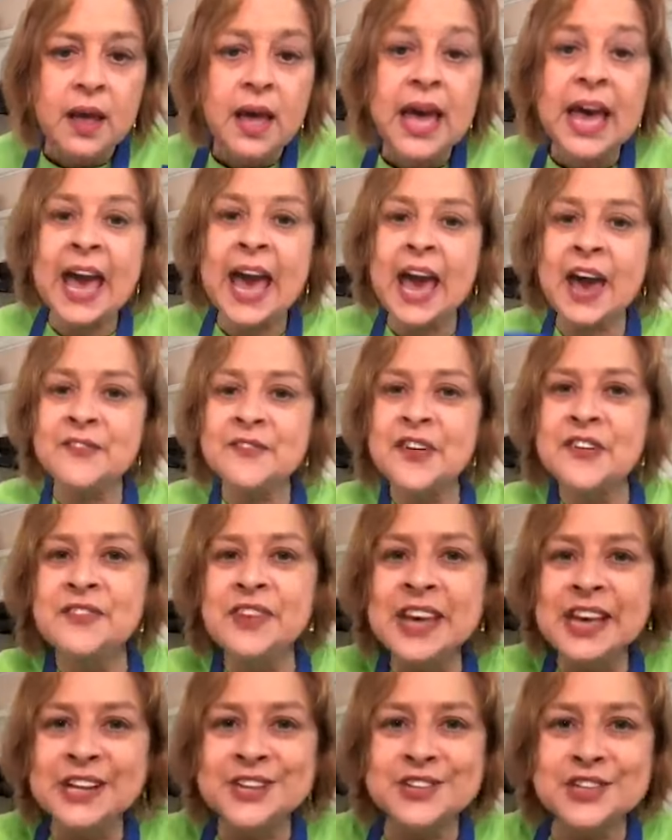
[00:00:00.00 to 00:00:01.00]
Half of
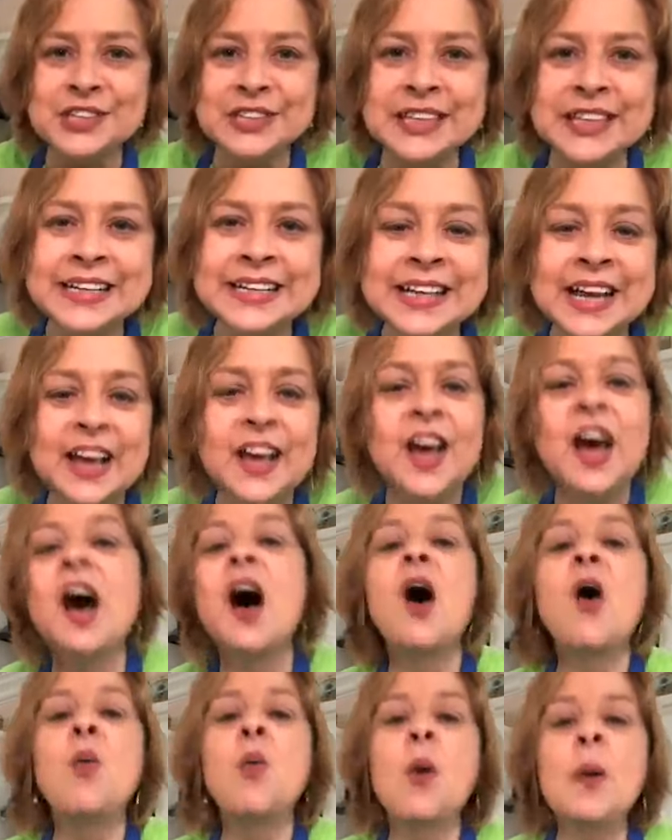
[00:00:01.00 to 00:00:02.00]
each. Linda,
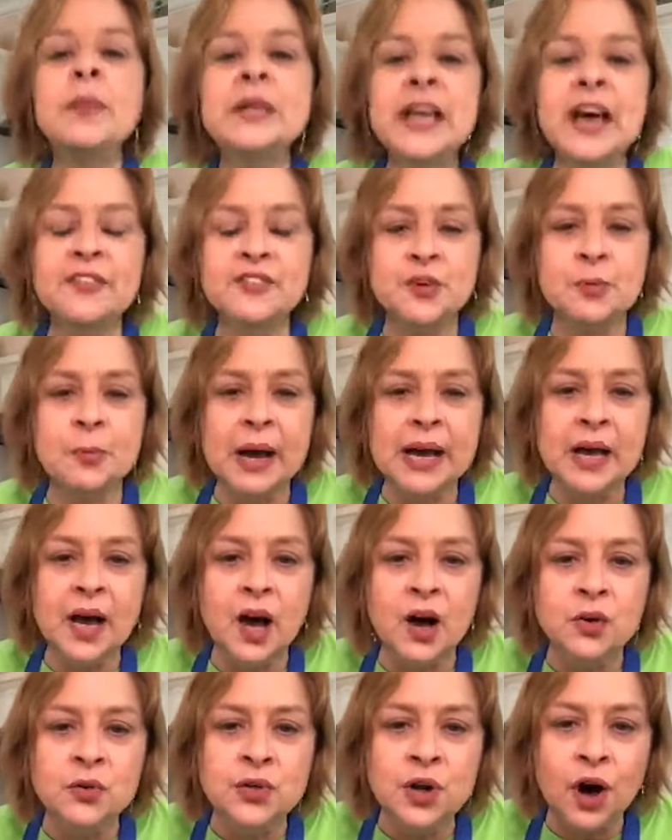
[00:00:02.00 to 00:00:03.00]
a woman after my
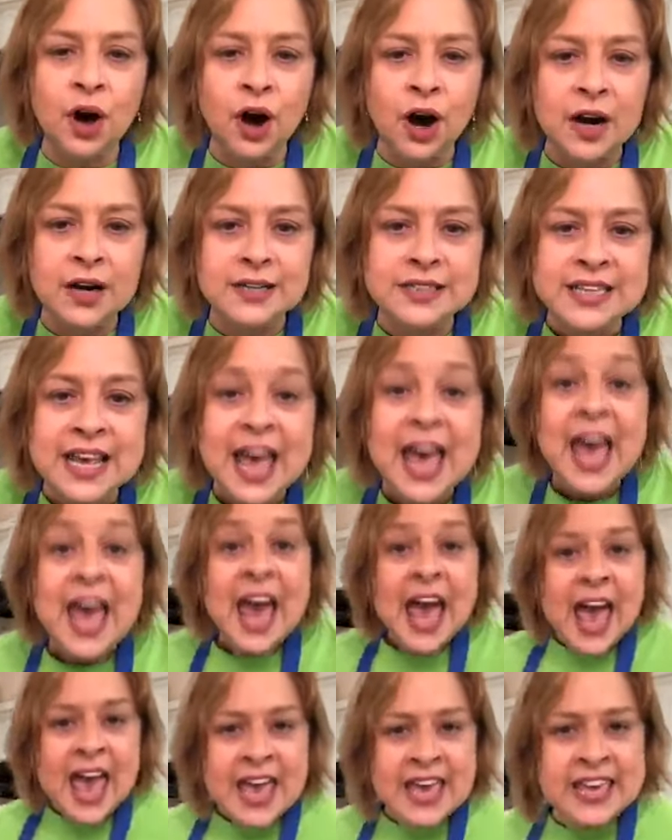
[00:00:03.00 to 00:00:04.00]
own heart.
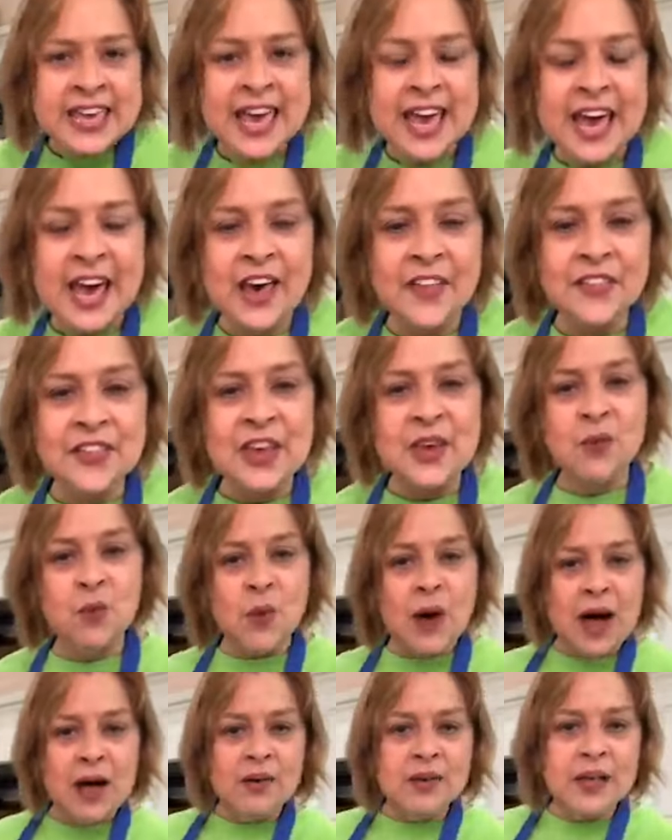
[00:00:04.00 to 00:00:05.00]
Hey, Kathy,
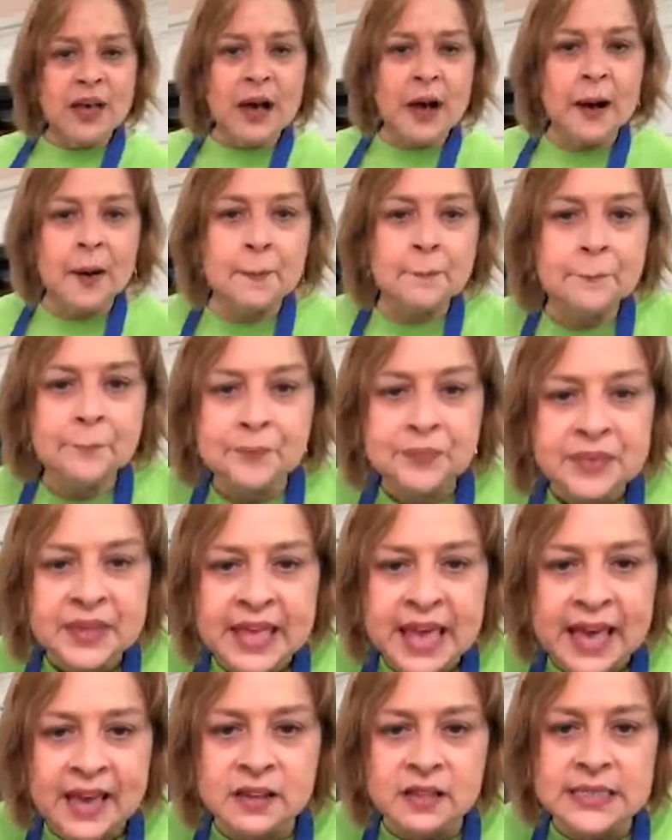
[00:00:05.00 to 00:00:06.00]
welcome.
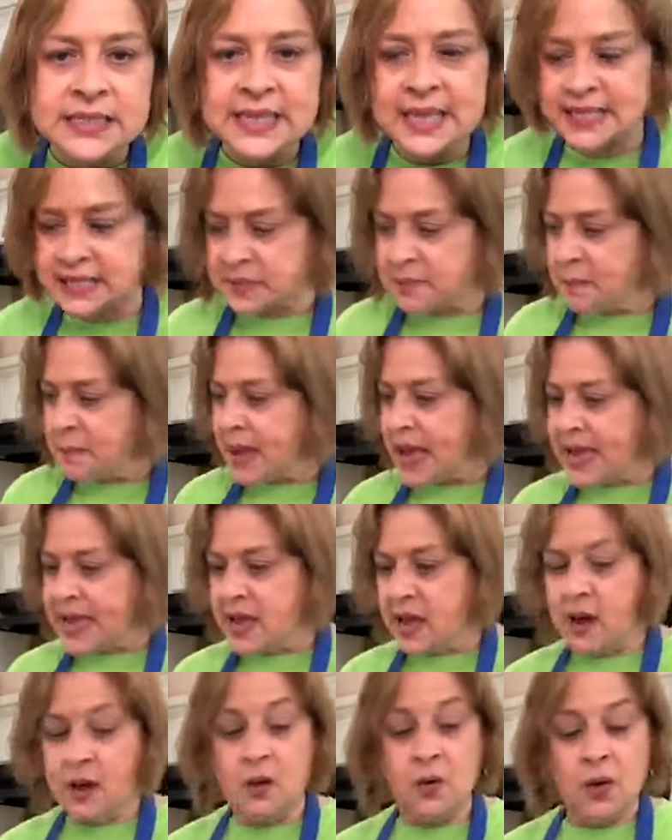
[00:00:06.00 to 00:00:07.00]
Gail says
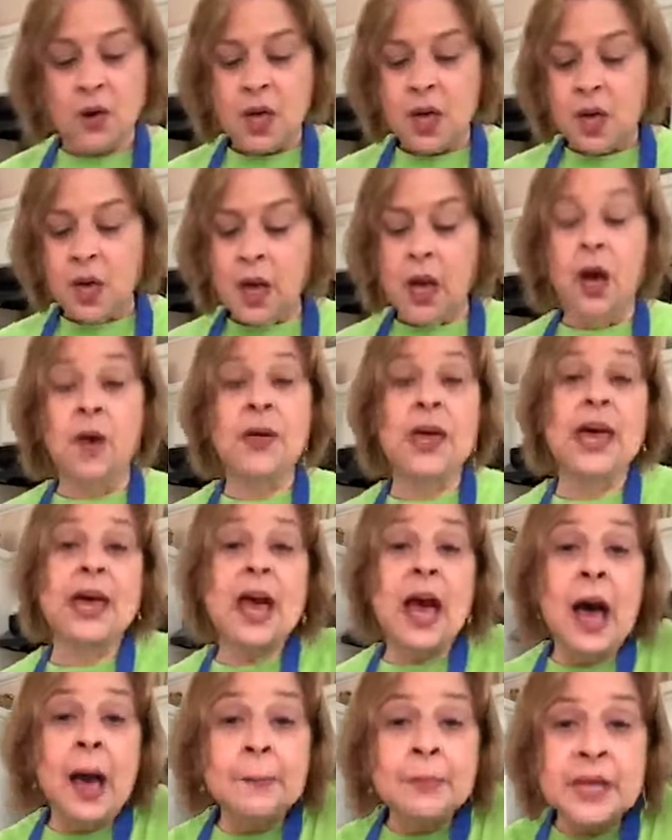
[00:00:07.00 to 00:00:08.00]
mayo. Okay,
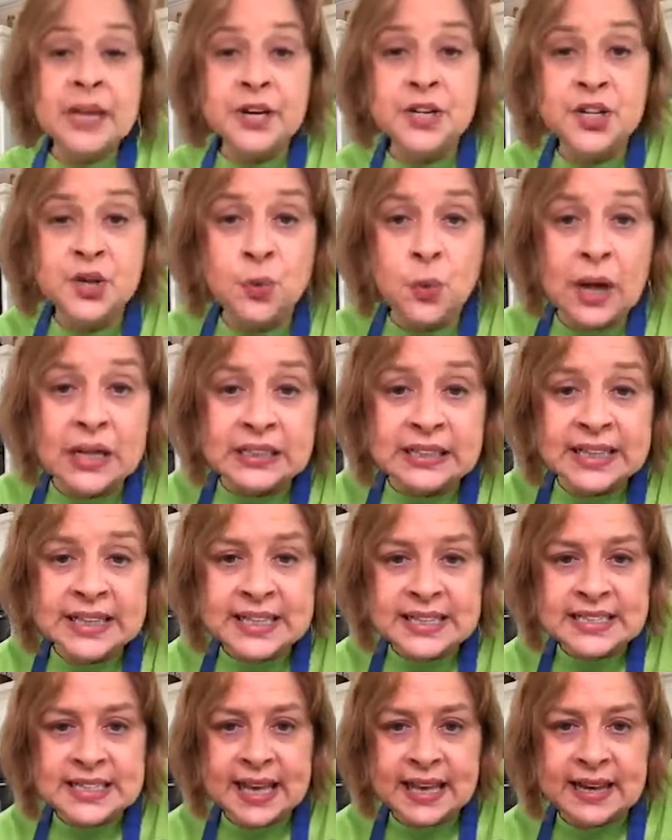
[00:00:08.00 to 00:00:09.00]
I'm going to do what Linda
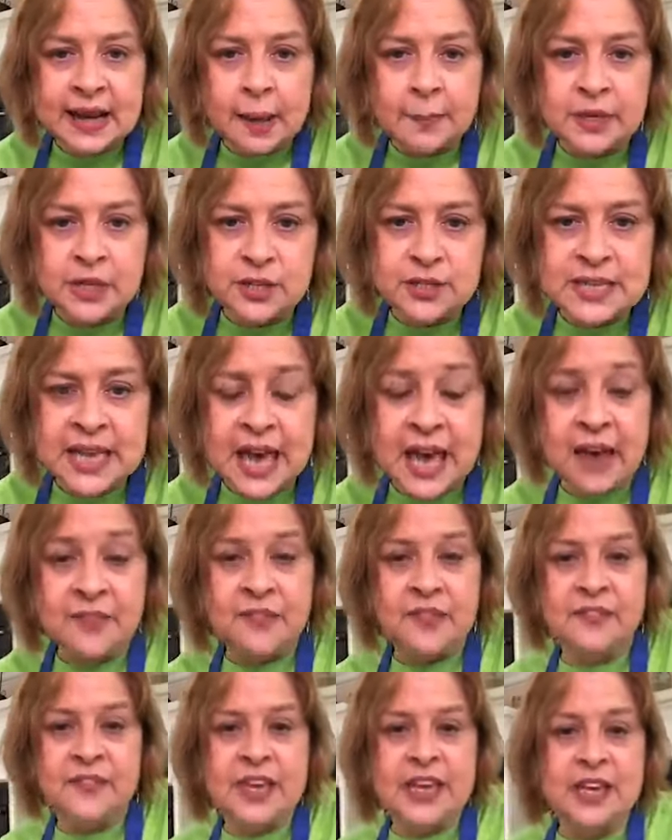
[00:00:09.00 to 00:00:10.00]
said, and I'm going to use half
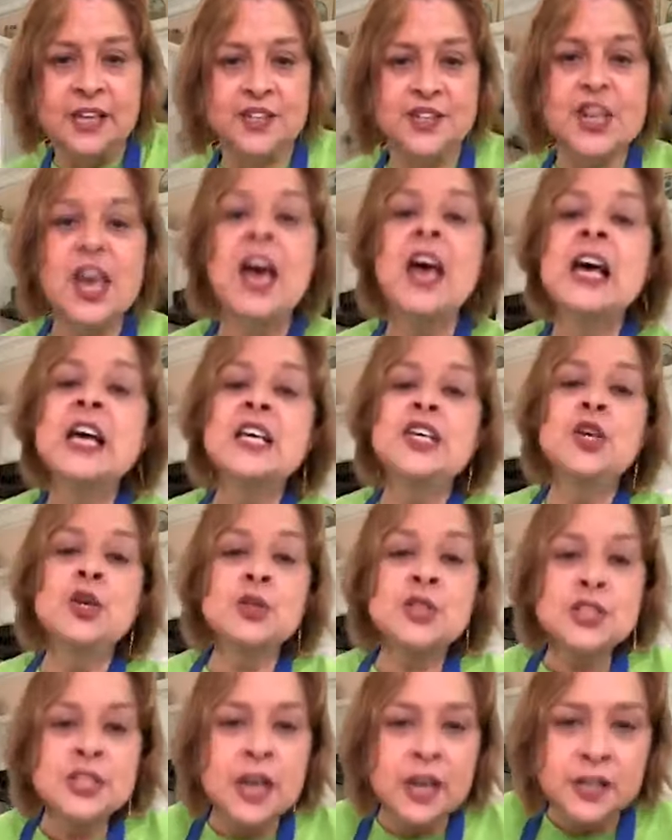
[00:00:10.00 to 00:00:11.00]
of each. You
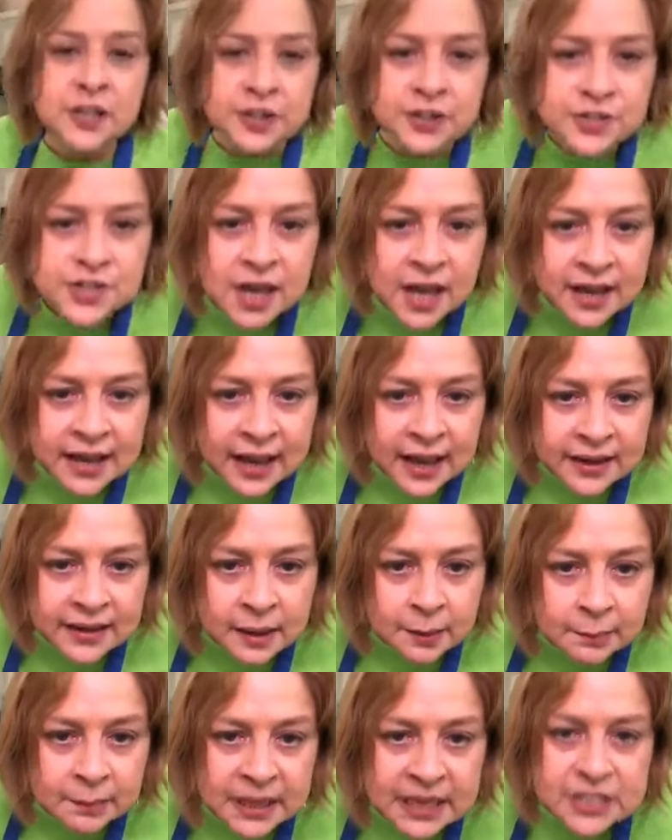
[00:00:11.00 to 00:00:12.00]
stuck your tongue out
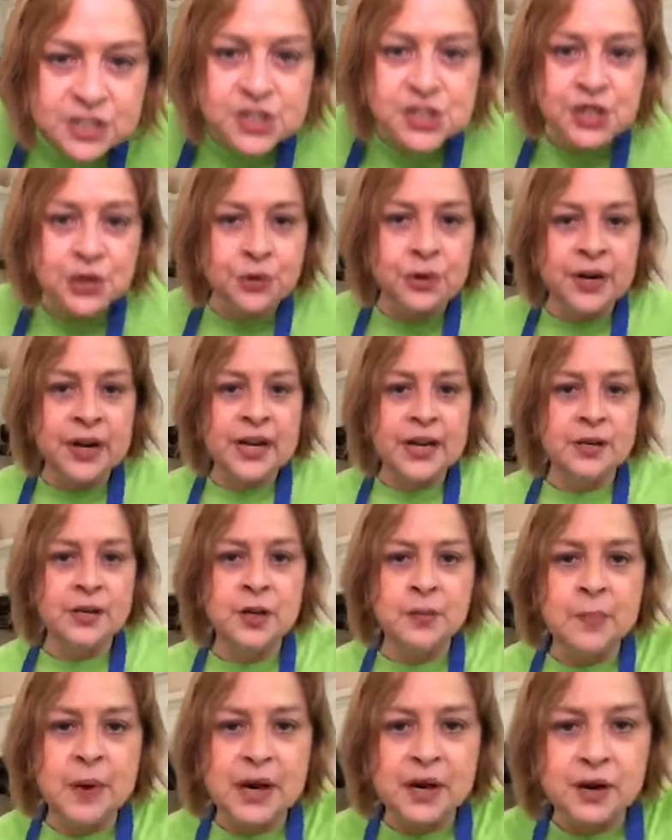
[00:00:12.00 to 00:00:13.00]
at me, Cherie. You
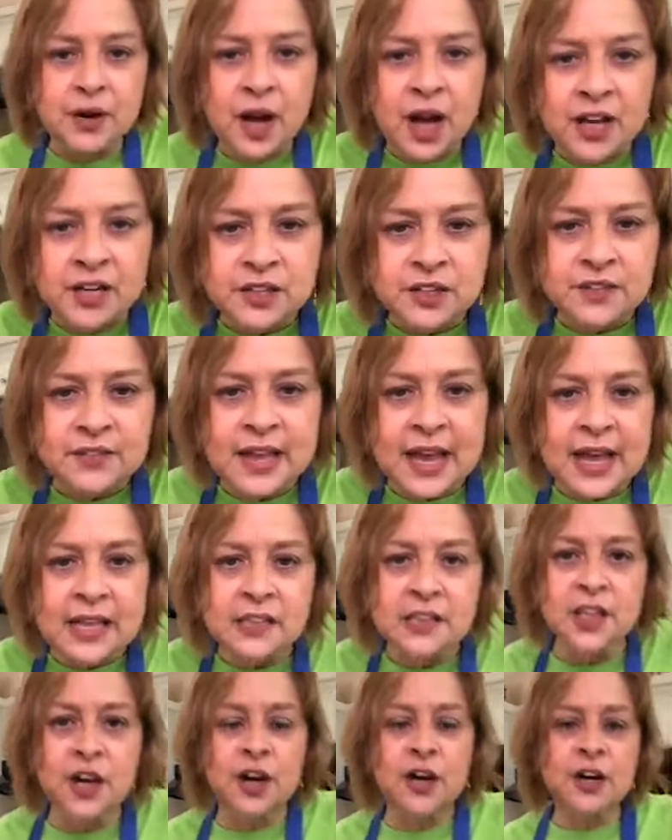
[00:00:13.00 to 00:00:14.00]
better not do that.
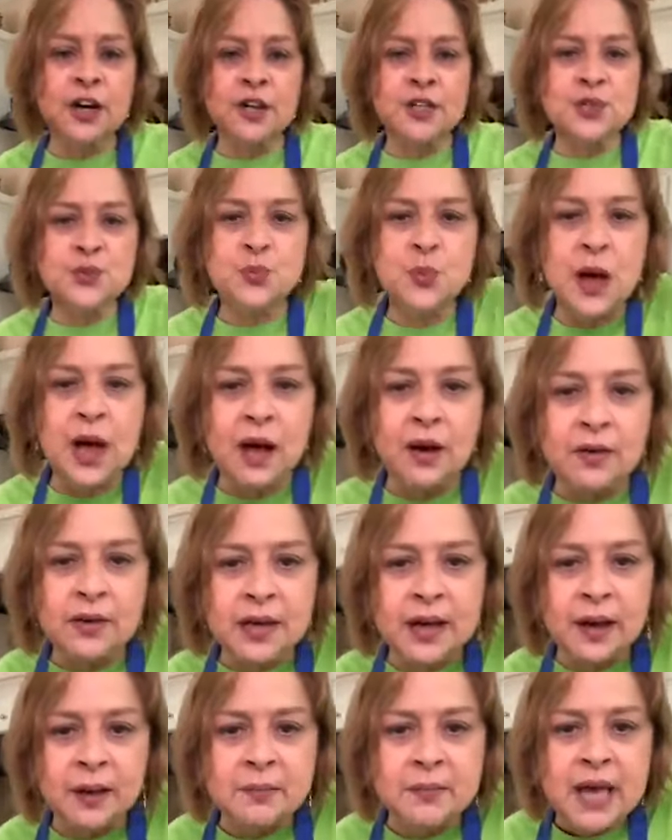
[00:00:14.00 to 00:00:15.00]
Lurkers,
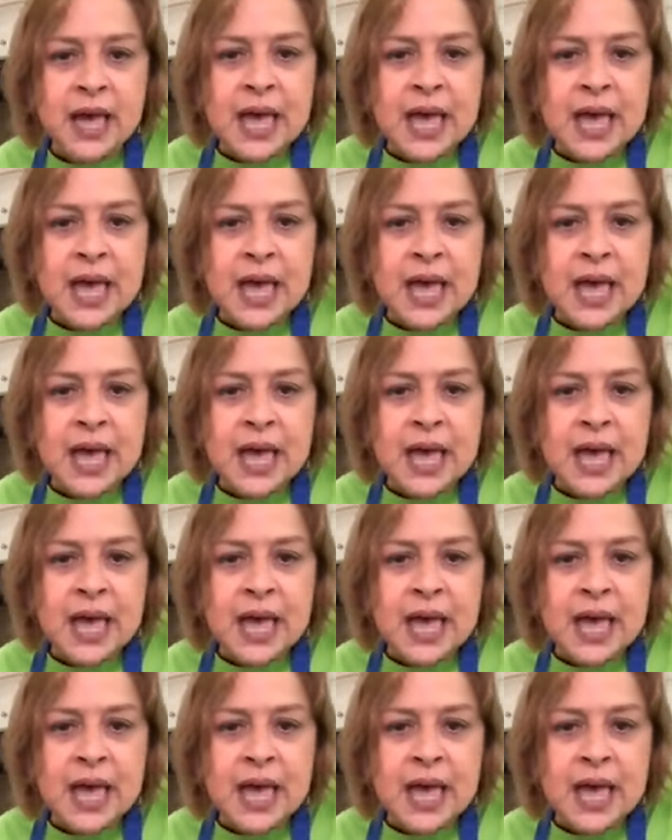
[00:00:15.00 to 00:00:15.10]
welcome.